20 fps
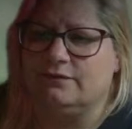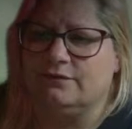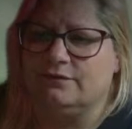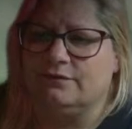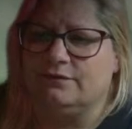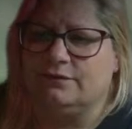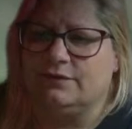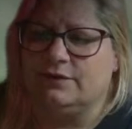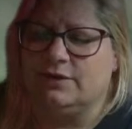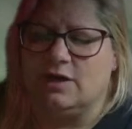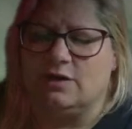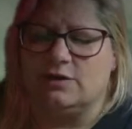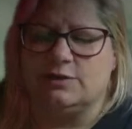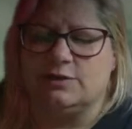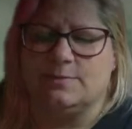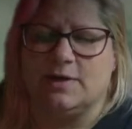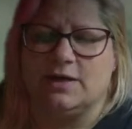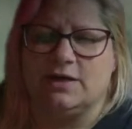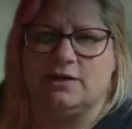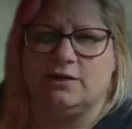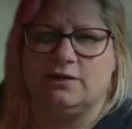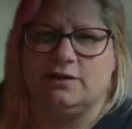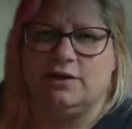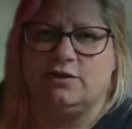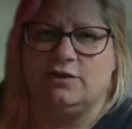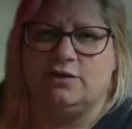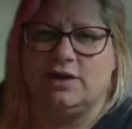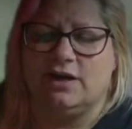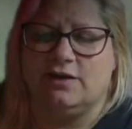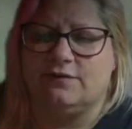Yeah, it was about a year
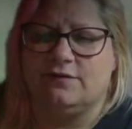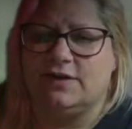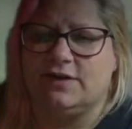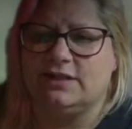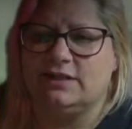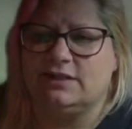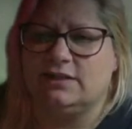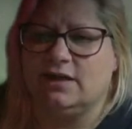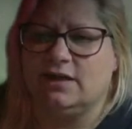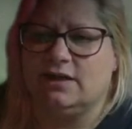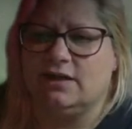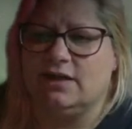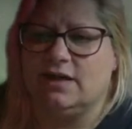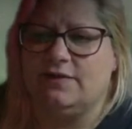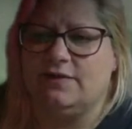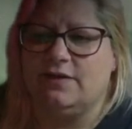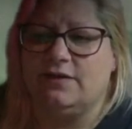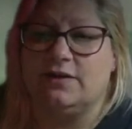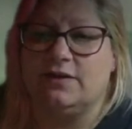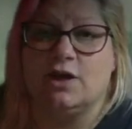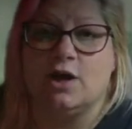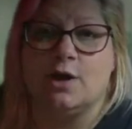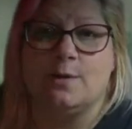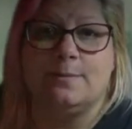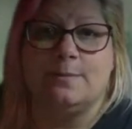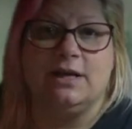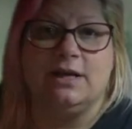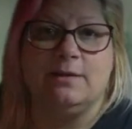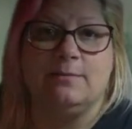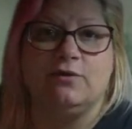and a half I did that. And then the
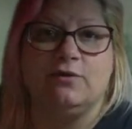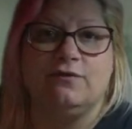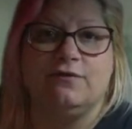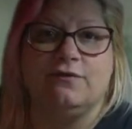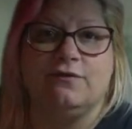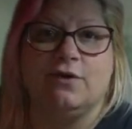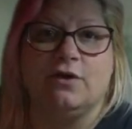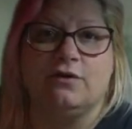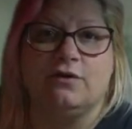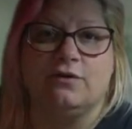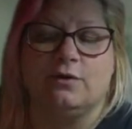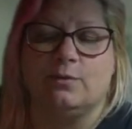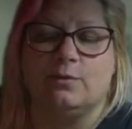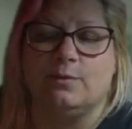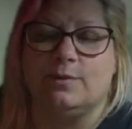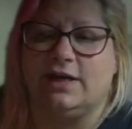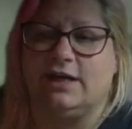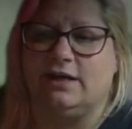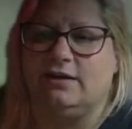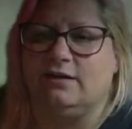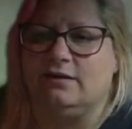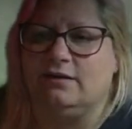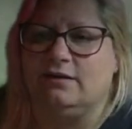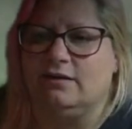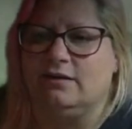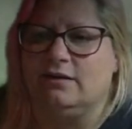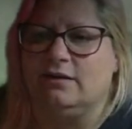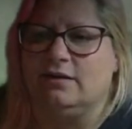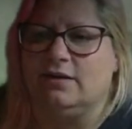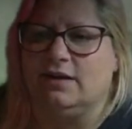company moved farther away.
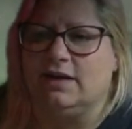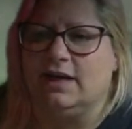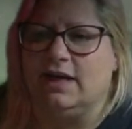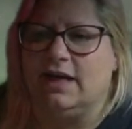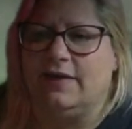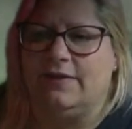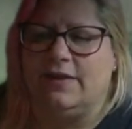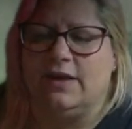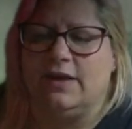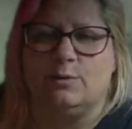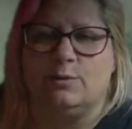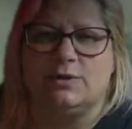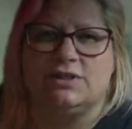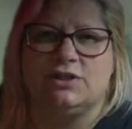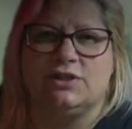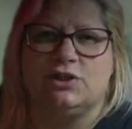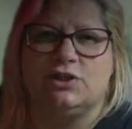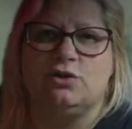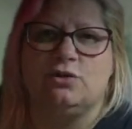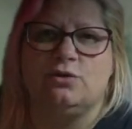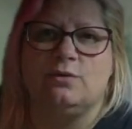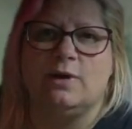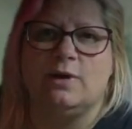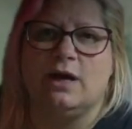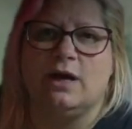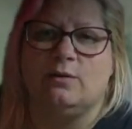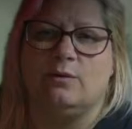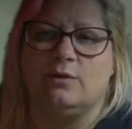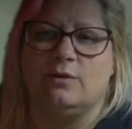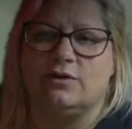And then it was 2
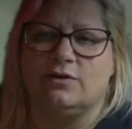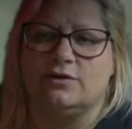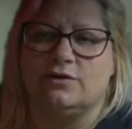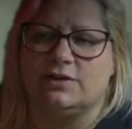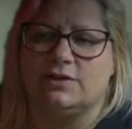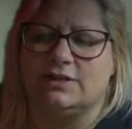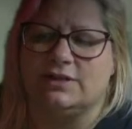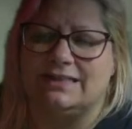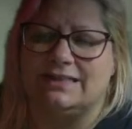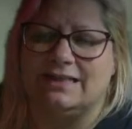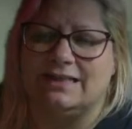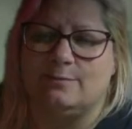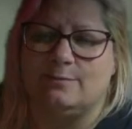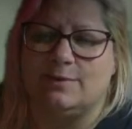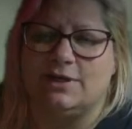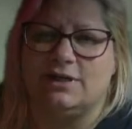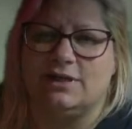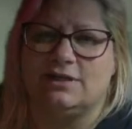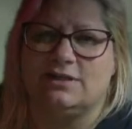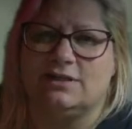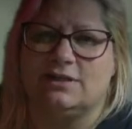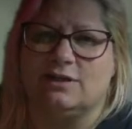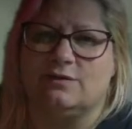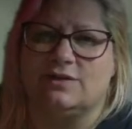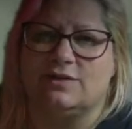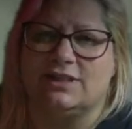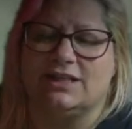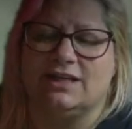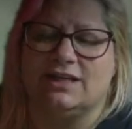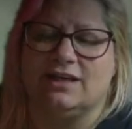hours and 10 minutes. And I was
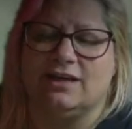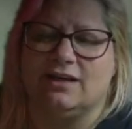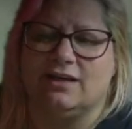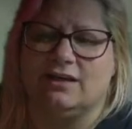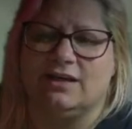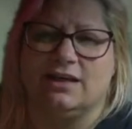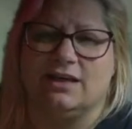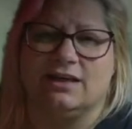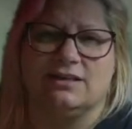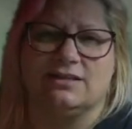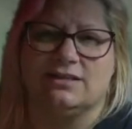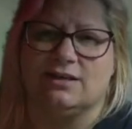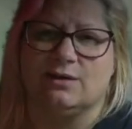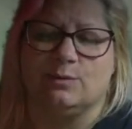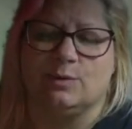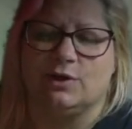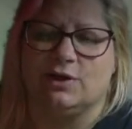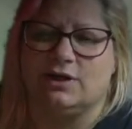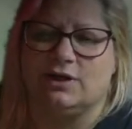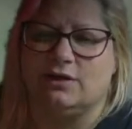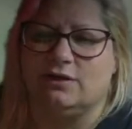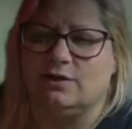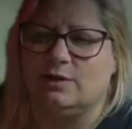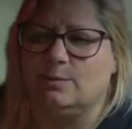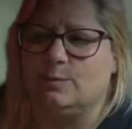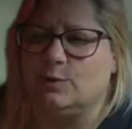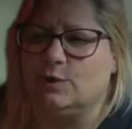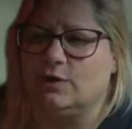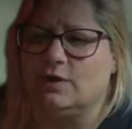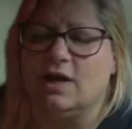like, yeah, I can't stay working here
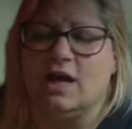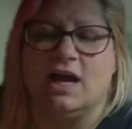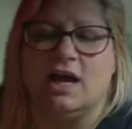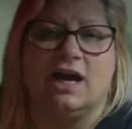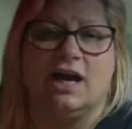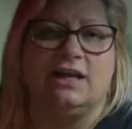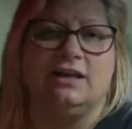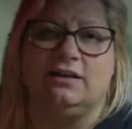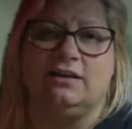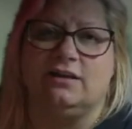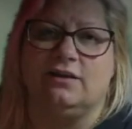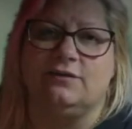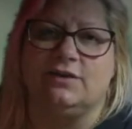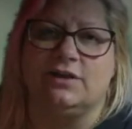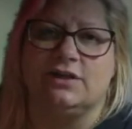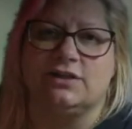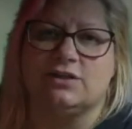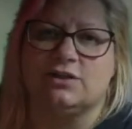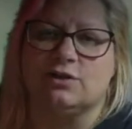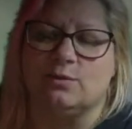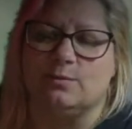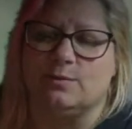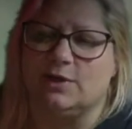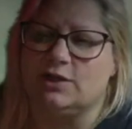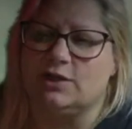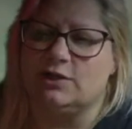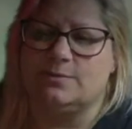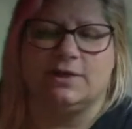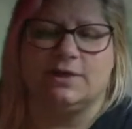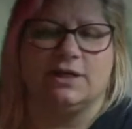anymore. I loved it so much,
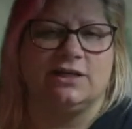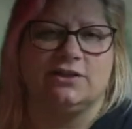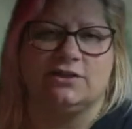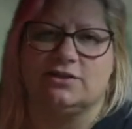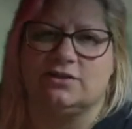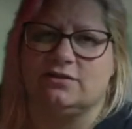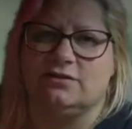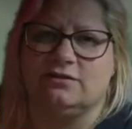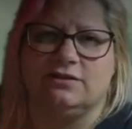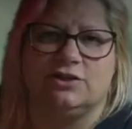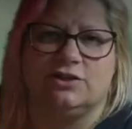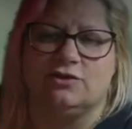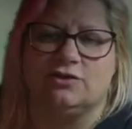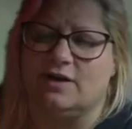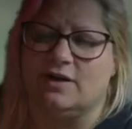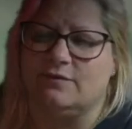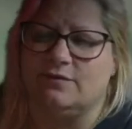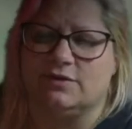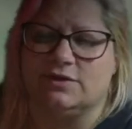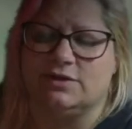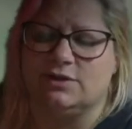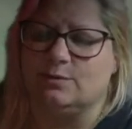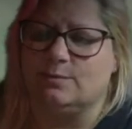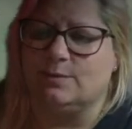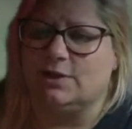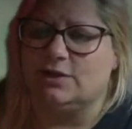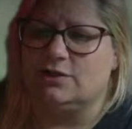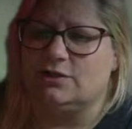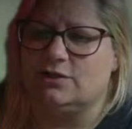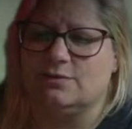but the drive was too
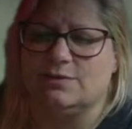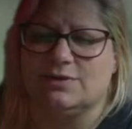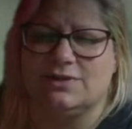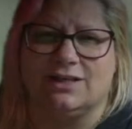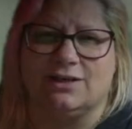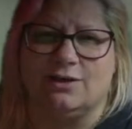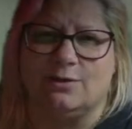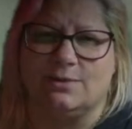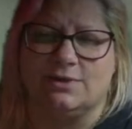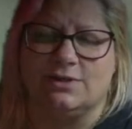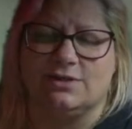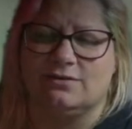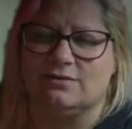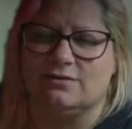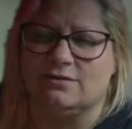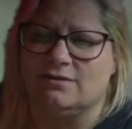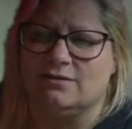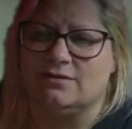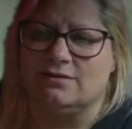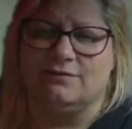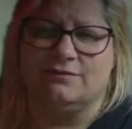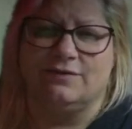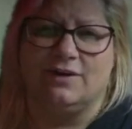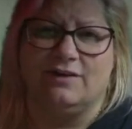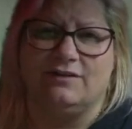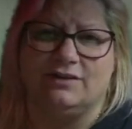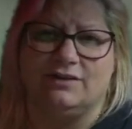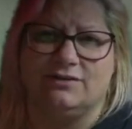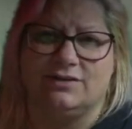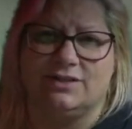much. It was like almost 5
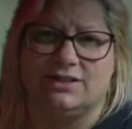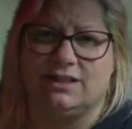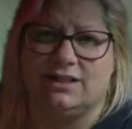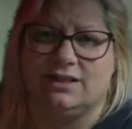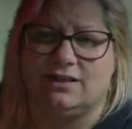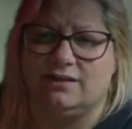hours a day.